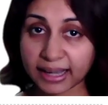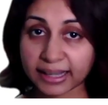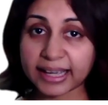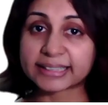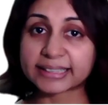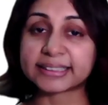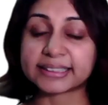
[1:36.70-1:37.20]

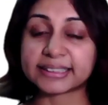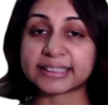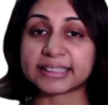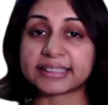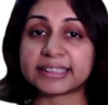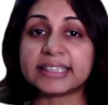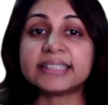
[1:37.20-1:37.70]
gets
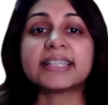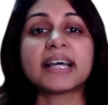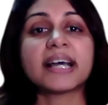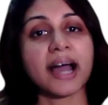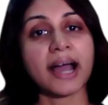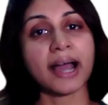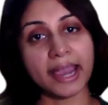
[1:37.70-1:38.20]
diseases,
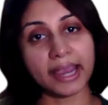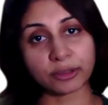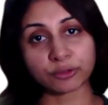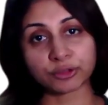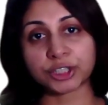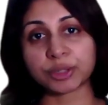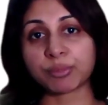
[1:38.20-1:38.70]
our
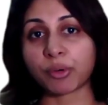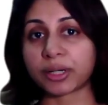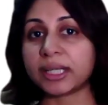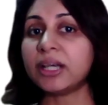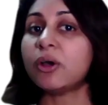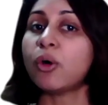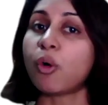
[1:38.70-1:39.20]
energy
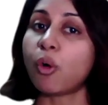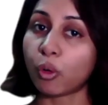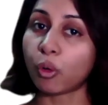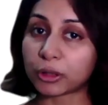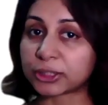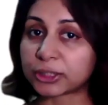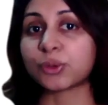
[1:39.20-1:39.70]
body
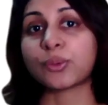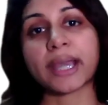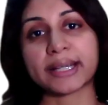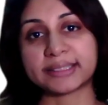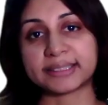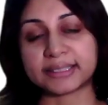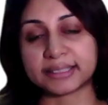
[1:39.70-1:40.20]
also
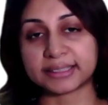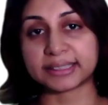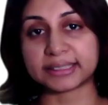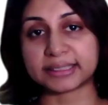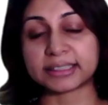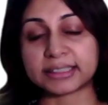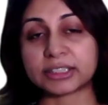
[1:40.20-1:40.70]
gets
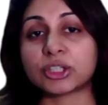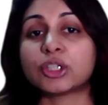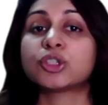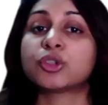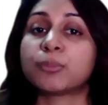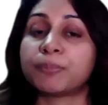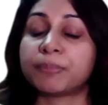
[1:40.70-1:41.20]
diseases.
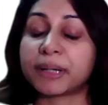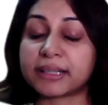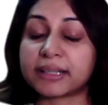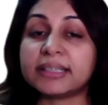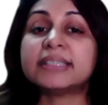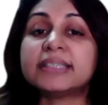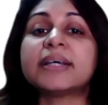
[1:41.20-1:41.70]
So,
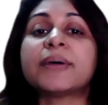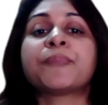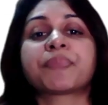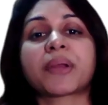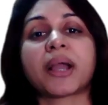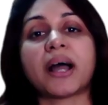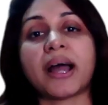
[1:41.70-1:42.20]
because
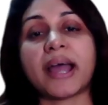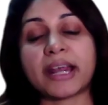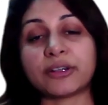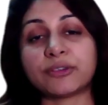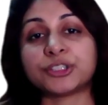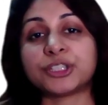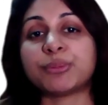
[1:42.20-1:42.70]
our
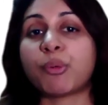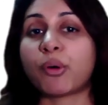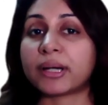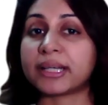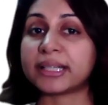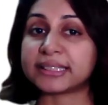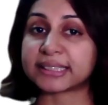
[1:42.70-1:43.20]
energy
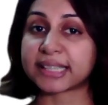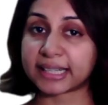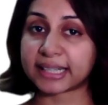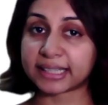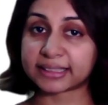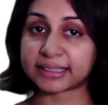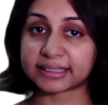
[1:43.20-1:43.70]
body is
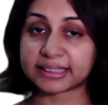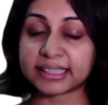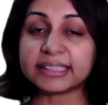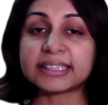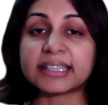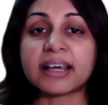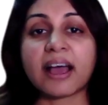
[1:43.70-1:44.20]
getting
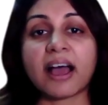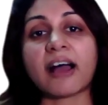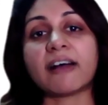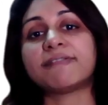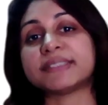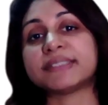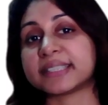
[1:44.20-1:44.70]
diseased,
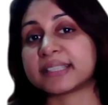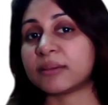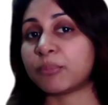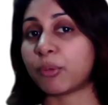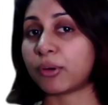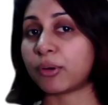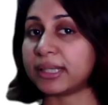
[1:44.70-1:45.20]
our
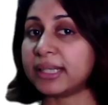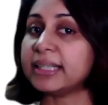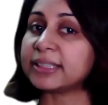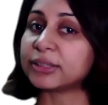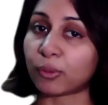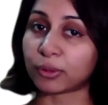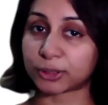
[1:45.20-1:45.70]
physical body
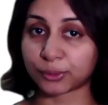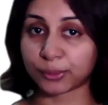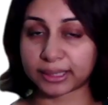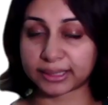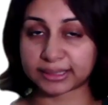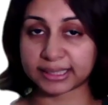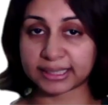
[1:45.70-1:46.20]
is also
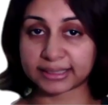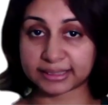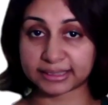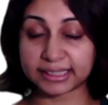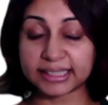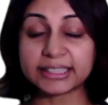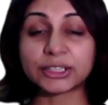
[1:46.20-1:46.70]
getting
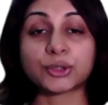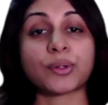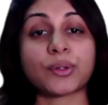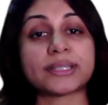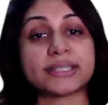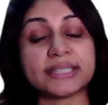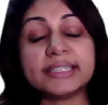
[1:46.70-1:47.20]
diseased. So,
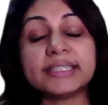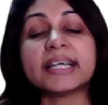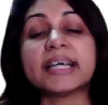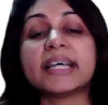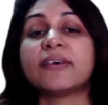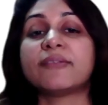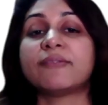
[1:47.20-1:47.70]
it is
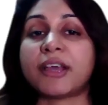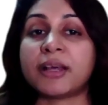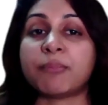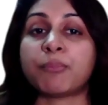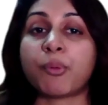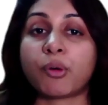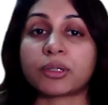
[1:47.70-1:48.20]
very
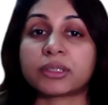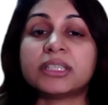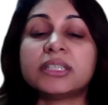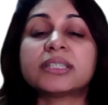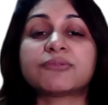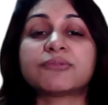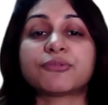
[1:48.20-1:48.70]

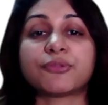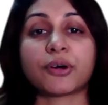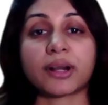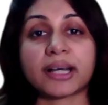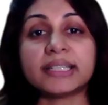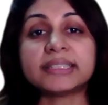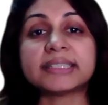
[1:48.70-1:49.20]
important for
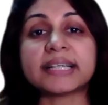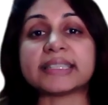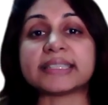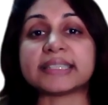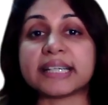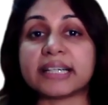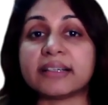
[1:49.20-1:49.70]
us
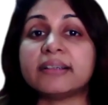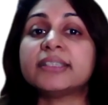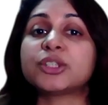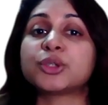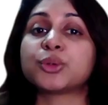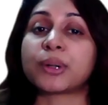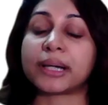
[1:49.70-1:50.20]
as
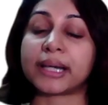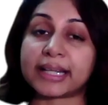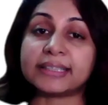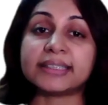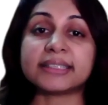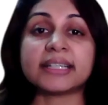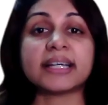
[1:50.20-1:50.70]
healers to
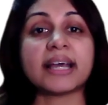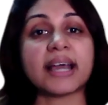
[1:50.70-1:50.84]
cleanse